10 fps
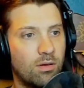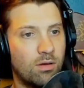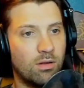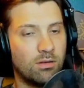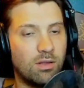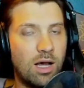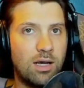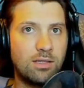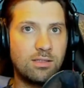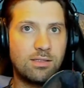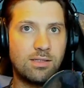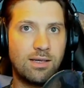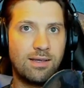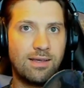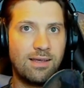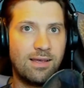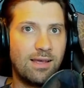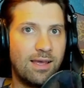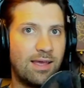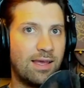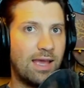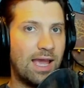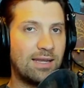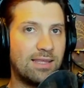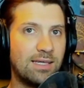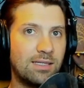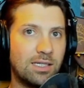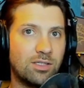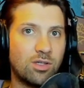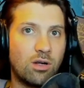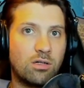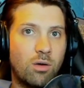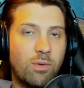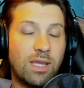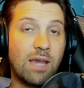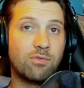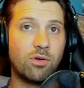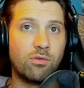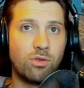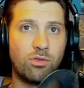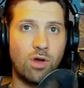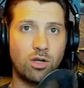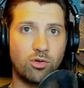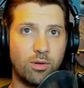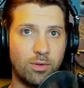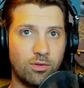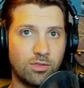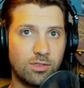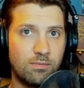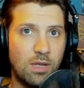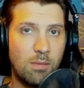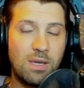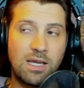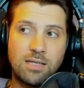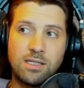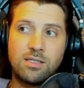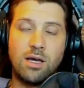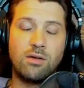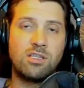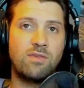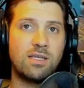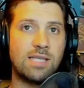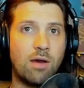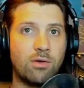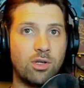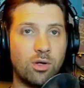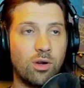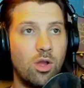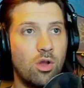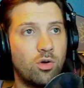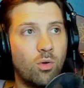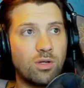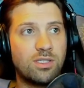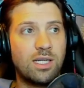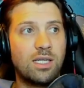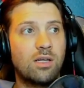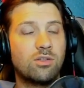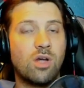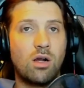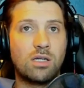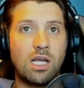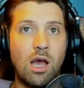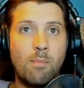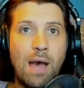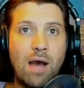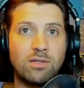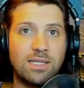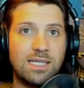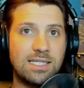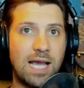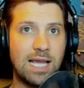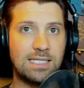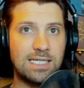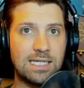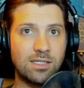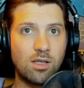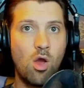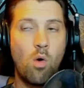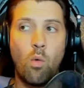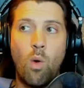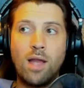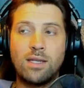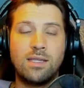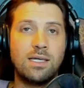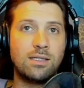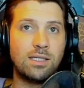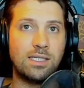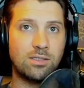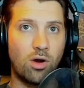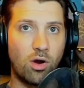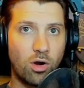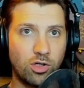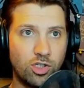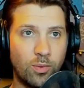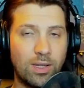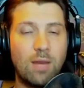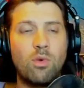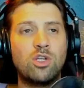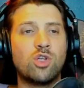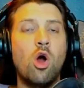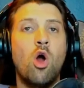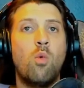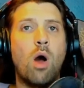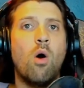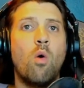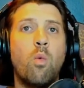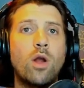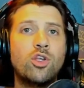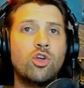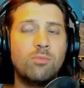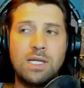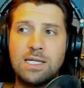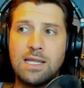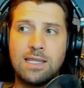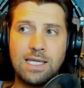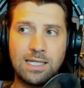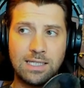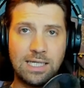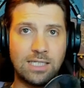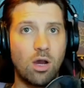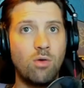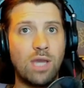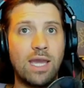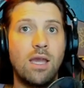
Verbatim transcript: Laws and the elite are going after the thought criminals because it's those of us out here who are sitting here talking about these ideas, what the elite are doing. And when you say, well, what do you mean the elite? Okay,